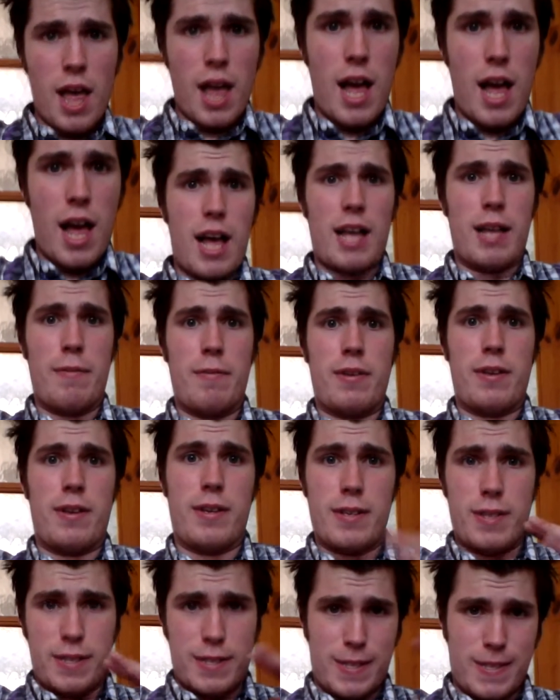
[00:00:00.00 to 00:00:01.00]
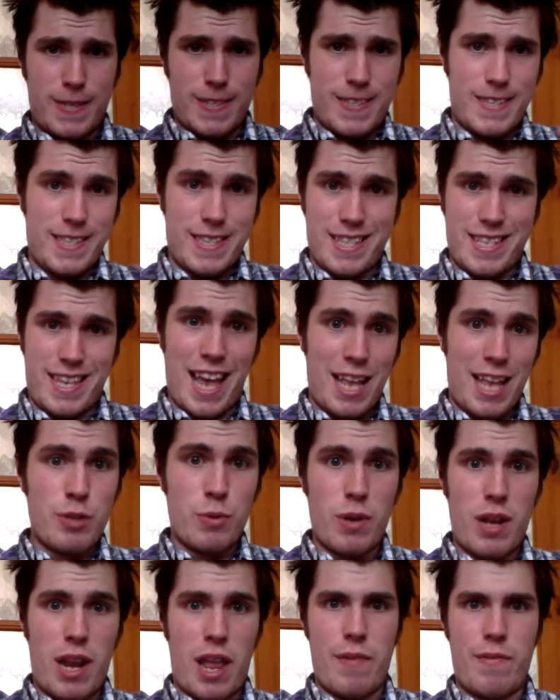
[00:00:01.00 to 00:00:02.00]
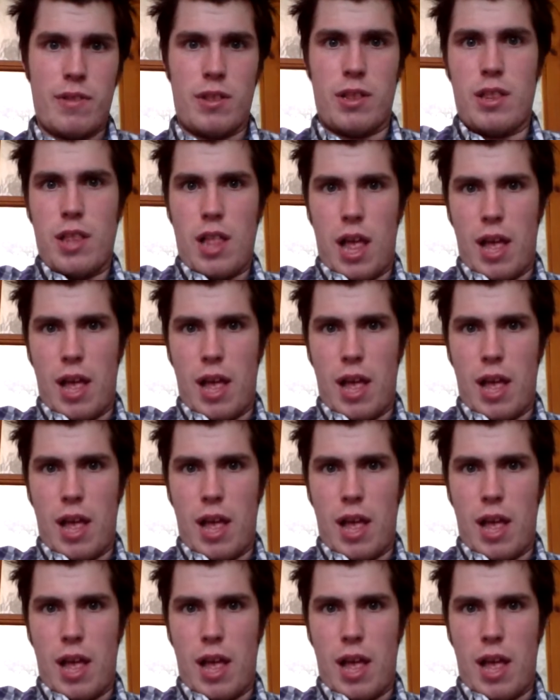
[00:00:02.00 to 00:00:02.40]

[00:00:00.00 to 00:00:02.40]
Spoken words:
I get to a level.